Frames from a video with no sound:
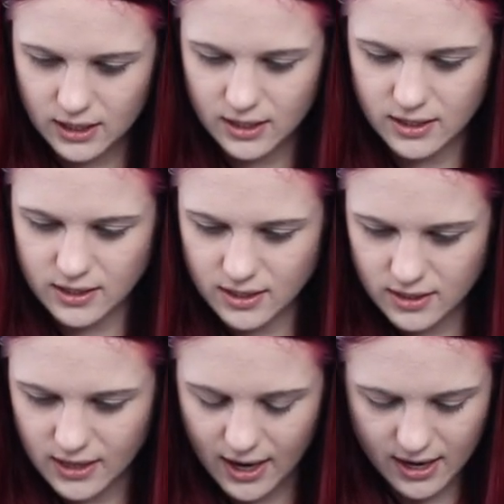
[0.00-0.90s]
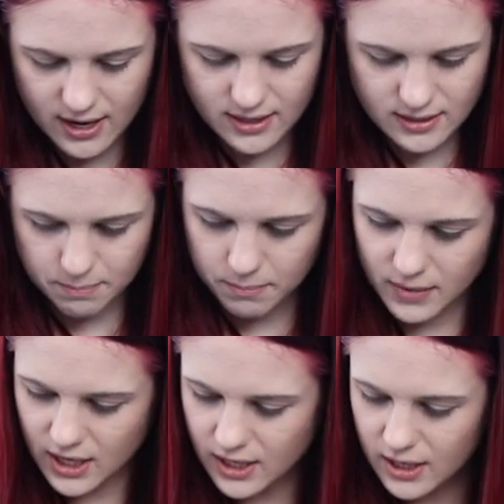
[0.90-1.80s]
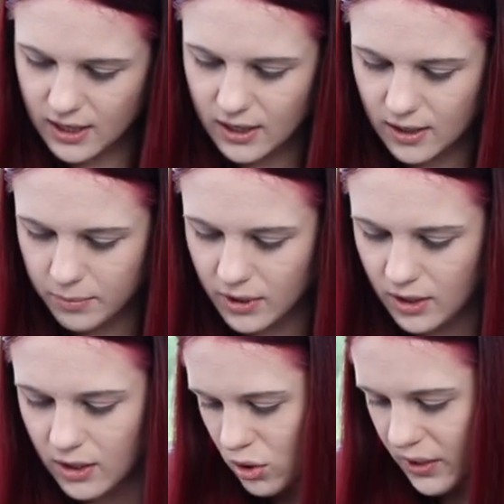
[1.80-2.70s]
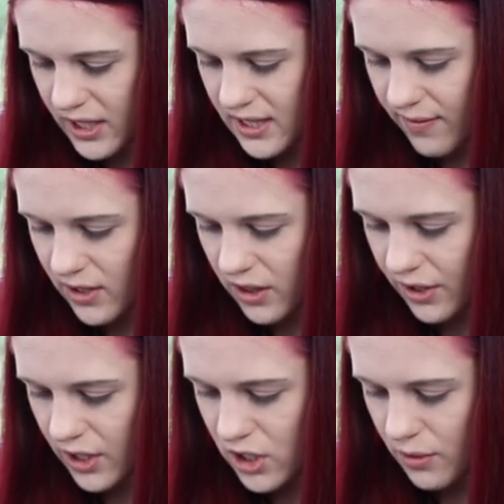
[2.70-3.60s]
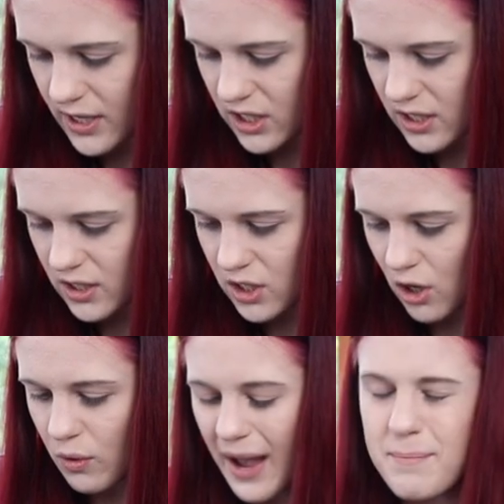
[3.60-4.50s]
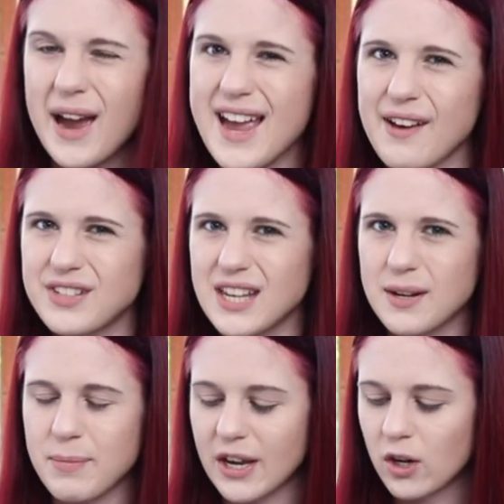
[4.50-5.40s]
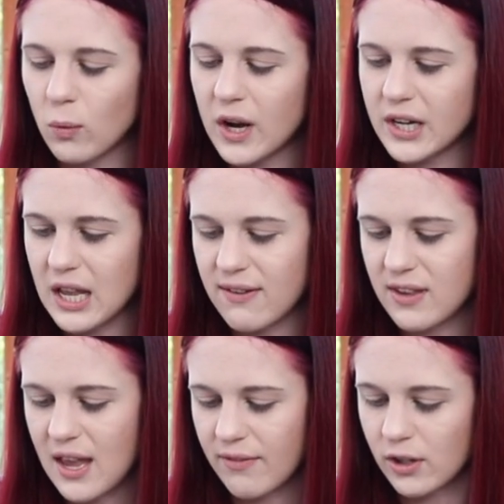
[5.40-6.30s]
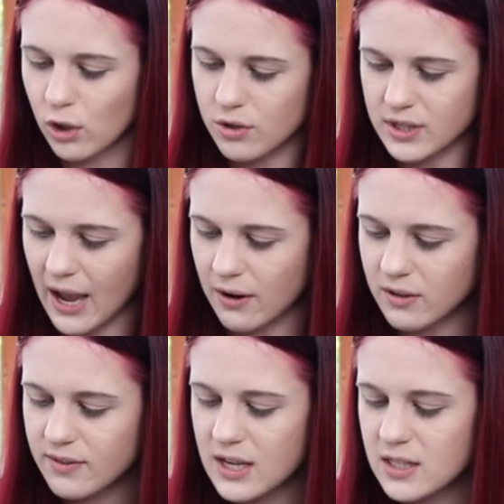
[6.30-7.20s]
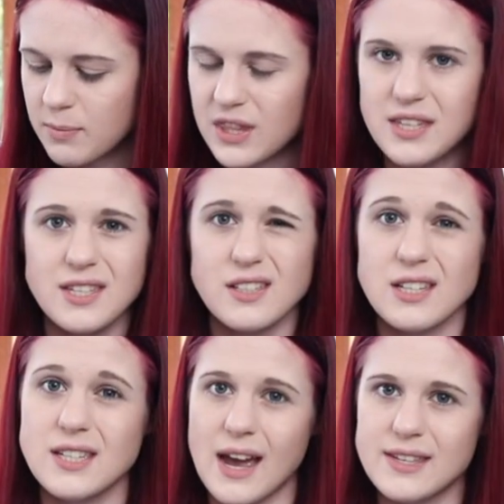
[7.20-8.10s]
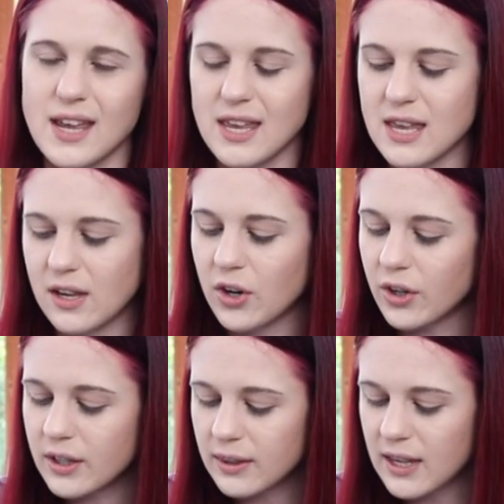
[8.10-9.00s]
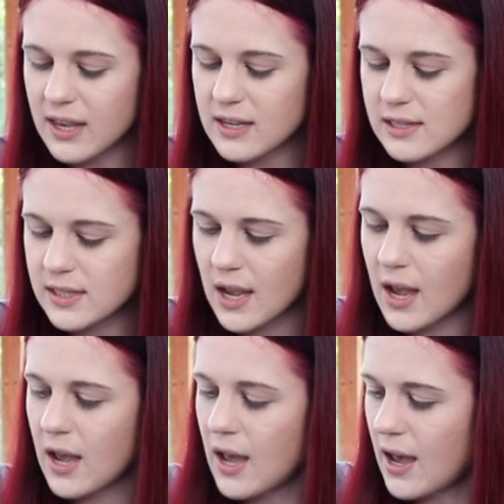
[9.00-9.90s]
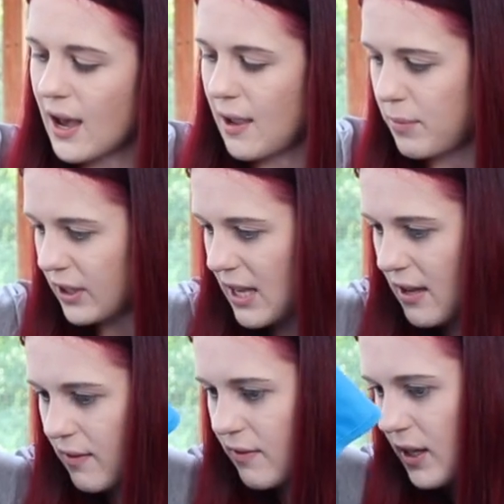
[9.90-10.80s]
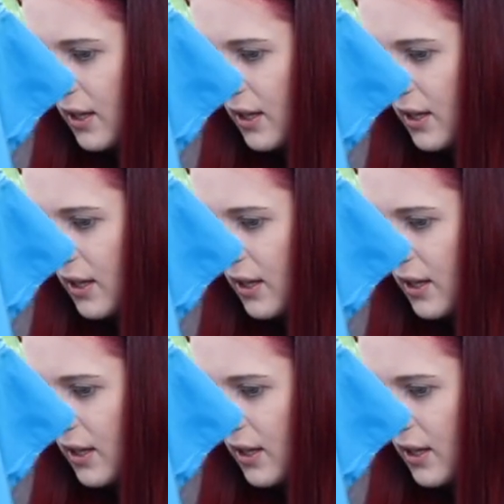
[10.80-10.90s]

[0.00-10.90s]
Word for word: This is a size medium, 27 to 32 inches. So I might have to get a bigger one if he ever grows out of this, but this is the size that he currently is, I believe.